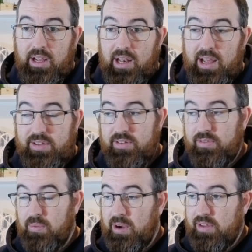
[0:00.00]
less of
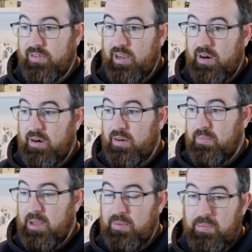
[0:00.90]
the ones that are
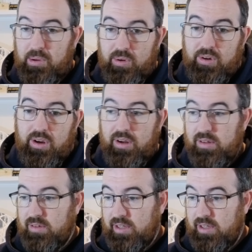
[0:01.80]
maybe protocols,